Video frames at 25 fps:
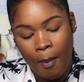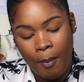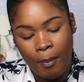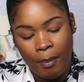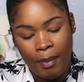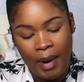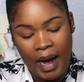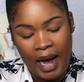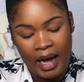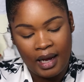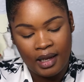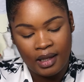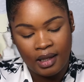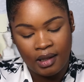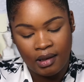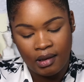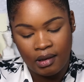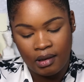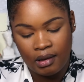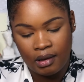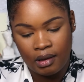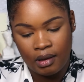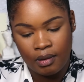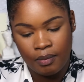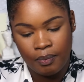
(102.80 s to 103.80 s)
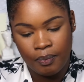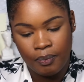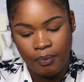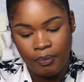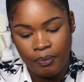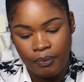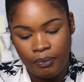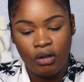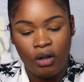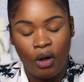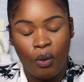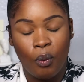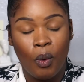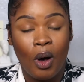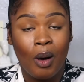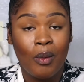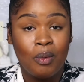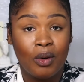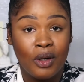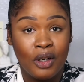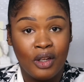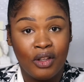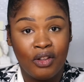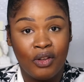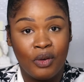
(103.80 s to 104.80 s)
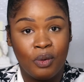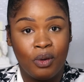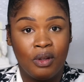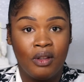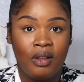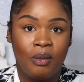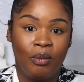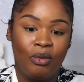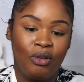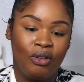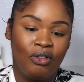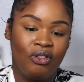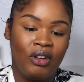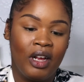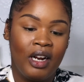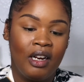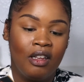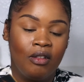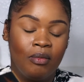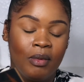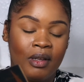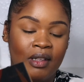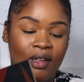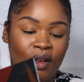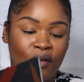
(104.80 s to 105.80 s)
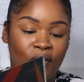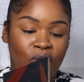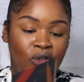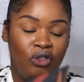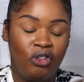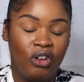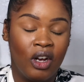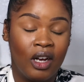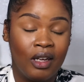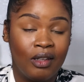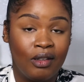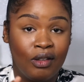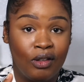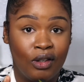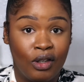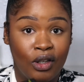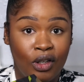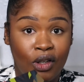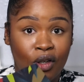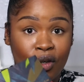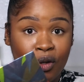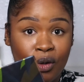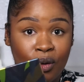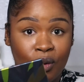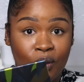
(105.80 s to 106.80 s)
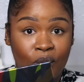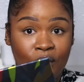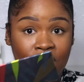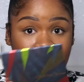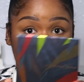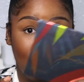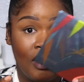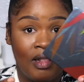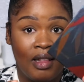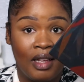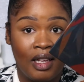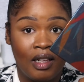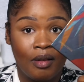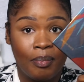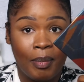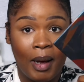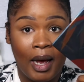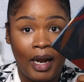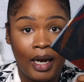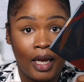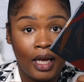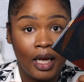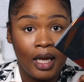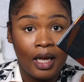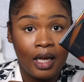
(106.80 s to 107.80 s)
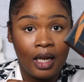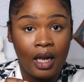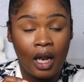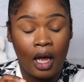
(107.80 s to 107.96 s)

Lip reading: mattes. So what I'm going to do is I'm going to challenge myself just to use this palette.